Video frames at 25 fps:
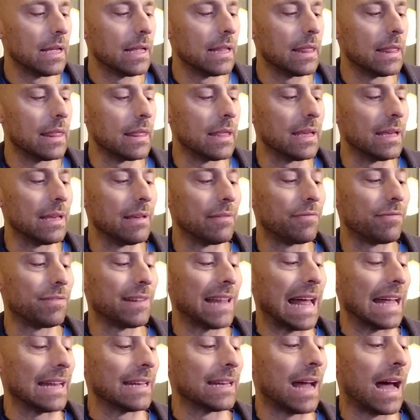the
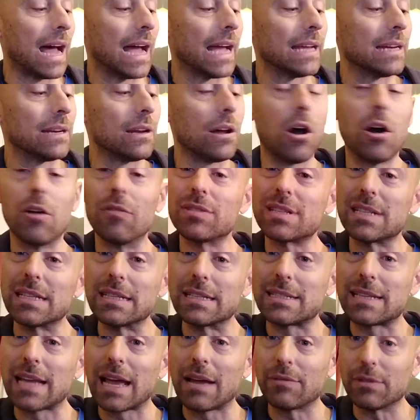flat 9 of
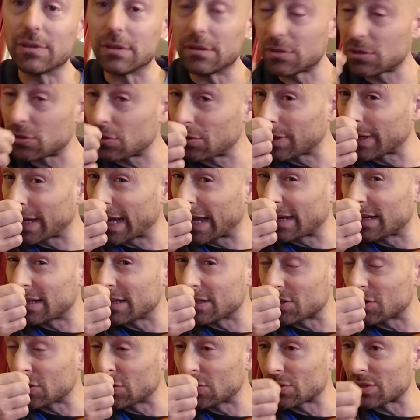C7. So again,
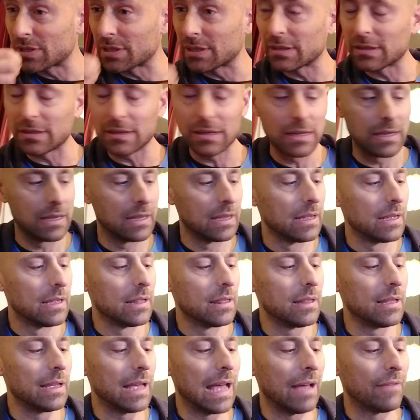he's using
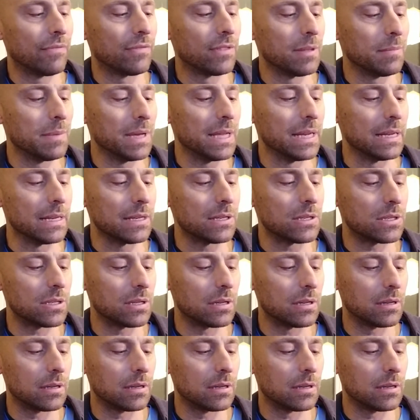the F diminished,